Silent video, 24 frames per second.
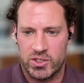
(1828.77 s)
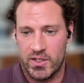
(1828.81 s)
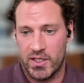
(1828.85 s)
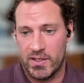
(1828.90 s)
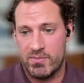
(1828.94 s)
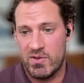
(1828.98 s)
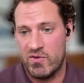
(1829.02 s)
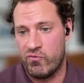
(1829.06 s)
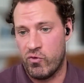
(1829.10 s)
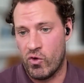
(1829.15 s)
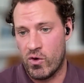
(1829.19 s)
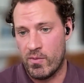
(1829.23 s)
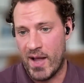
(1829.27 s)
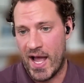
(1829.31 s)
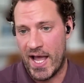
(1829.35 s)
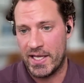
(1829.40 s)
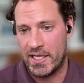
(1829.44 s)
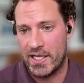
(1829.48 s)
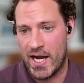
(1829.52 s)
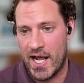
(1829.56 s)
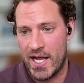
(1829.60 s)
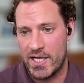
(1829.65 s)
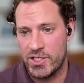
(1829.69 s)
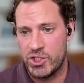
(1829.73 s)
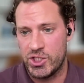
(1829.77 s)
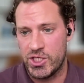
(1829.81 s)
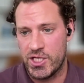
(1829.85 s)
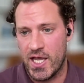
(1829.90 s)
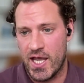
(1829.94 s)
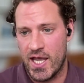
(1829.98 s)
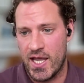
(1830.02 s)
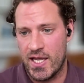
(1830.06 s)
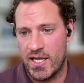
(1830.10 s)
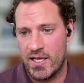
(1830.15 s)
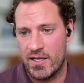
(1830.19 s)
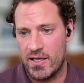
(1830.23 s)
like before buying an
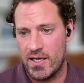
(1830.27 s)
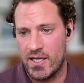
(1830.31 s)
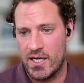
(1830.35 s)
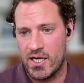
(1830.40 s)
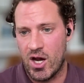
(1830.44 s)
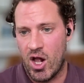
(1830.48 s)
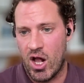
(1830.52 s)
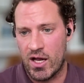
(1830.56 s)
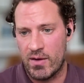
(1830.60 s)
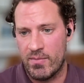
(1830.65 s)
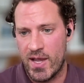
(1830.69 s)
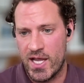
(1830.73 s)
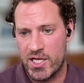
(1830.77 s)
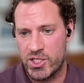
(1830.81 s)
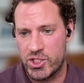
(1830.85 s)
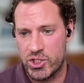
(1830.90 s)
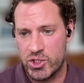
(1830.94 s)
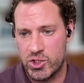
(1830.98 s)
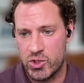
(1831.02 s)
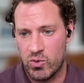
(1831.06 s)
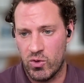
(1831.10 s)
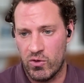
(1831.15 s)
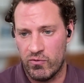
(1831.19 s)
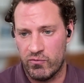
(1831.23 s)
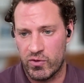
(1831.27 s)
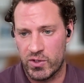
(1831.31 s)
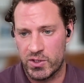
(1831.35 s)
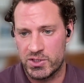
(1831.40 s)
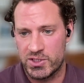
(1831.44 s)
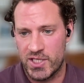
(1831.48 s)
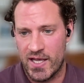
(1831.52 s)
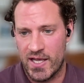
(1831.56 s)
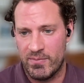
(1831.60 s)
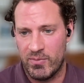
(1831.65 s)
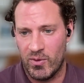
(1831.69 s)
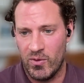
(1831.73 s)
IGA and an automation tool, for
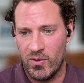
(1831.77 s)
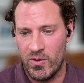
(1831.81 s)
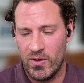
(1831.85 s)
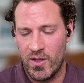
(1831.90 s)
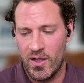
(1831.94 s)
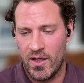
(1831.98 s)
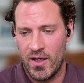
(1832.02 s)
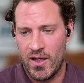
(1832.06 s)
example.